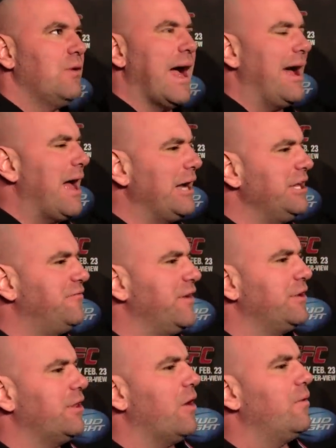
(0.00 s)
How do you
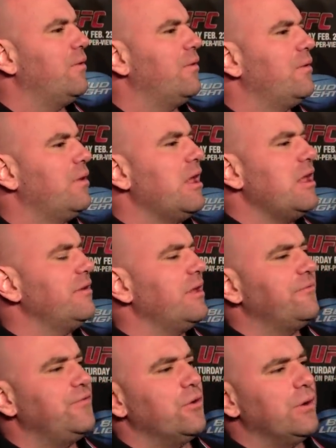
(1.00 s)
figure, though?
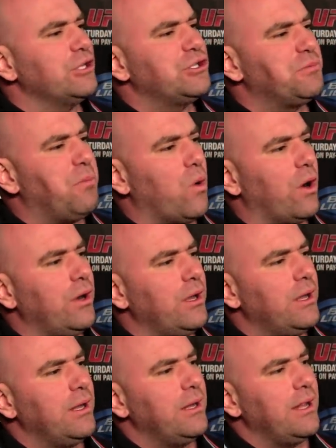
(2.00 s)
If you're in a sport
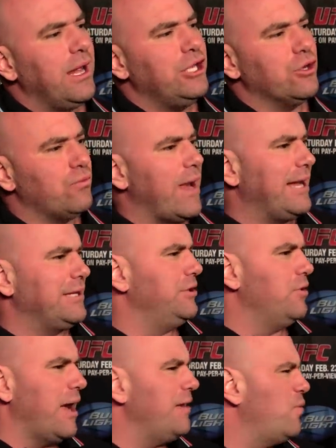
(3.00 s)
and you're ranked and you're...